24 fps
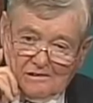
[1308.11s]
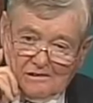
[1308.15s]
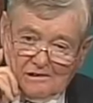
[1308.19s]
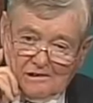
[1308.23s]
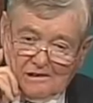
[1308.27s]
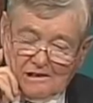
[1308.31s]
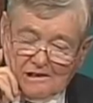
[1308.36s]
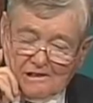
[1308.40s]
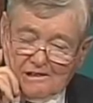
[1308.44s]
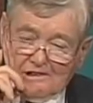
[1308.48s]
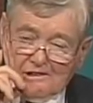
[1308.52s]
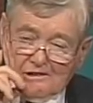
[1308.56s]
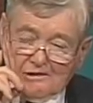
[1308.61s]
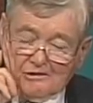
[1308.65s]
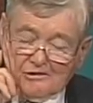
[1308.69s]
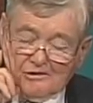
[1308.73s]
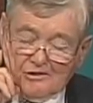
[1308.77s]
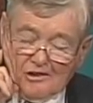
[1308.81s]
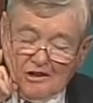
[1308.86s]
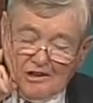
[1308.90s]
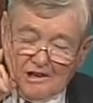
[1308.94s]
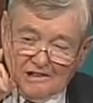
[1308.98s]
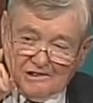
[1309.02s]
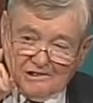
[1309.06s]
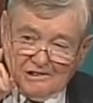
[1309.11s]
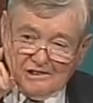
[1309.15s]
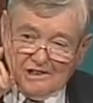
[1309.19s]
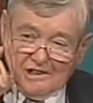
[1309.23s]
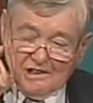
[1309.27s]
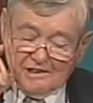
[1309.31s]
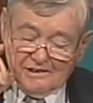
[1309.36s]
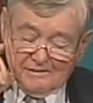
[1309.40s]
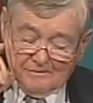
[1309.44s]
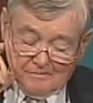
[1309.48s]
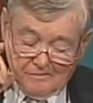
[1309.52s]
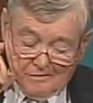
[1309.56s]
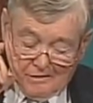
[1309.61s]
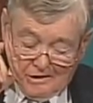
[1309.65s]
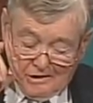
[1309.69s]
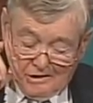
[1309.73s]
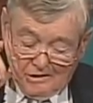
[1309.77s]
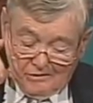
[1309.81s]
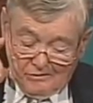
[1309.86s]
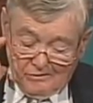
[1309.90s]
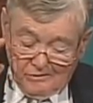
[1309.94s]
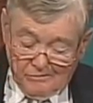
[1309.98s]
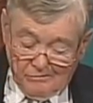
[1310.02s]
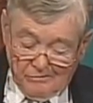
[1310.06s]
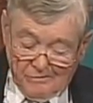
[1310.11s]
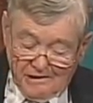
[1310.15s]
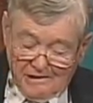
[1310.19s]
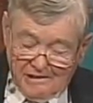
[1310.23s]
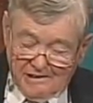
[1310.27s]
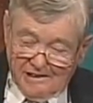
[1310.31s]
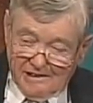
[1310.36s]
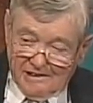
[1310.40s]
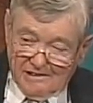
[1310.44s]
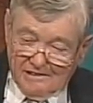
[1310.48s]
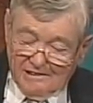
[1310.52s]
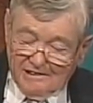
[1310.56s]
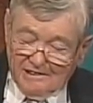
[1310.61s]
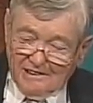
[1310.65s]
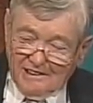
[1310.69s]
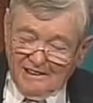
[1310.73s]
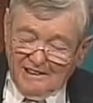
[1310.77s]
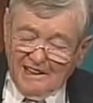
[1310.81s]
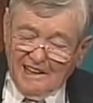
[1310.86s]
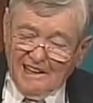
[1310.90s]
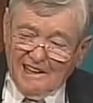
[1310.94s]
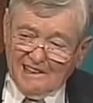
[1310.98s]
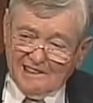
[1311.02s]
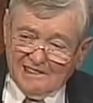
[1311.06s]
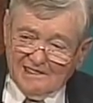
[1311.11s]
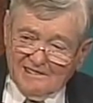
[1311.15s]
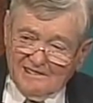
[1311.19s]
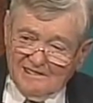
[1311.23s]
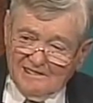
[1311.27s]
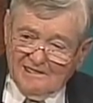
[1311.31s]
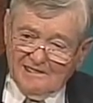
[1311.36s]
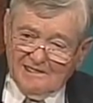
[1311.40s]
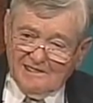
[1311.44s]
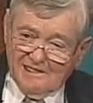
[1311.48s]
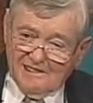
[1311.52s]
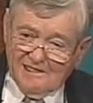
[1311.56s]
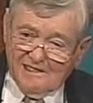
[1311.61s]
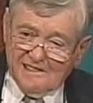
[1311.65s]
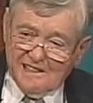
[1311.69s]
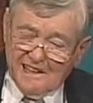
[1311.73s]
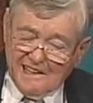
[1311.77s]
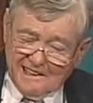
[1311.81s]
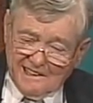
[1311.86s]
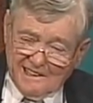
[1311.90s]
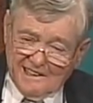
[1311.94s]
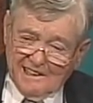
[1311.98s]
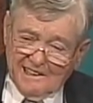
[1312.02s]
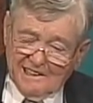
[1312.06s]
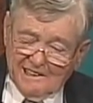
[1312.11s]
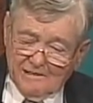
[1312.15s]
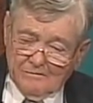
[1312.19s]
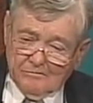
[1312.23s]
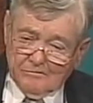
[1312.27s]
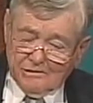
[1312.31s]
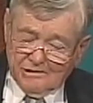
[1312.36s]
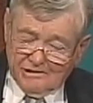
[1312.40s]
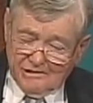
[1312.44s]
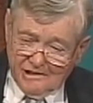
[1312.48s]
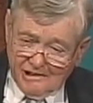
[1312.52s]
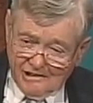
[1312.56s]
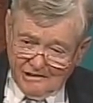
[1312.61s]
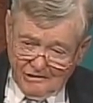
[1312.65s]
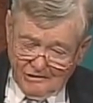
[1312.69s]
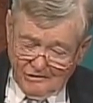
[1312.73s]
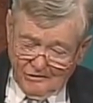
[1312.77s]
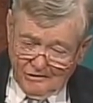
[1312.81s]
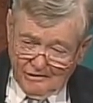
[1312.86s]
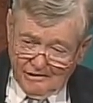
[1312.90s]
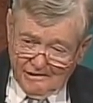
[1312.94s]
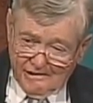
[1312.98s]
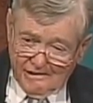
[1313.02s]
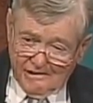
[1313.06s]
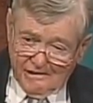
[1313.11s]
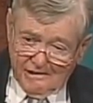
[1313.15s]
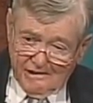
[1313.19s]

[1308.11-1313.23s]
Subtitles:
getting your thoughts on would be that in the last decade particularly,